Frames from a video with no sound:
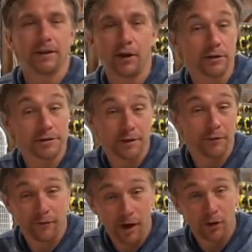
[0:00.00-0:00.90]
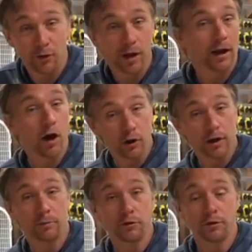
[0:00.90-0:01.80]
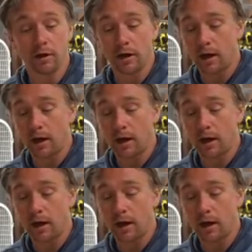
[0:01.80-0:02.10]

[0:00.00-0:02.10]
all the stuff I've got going on. I'll get them to you.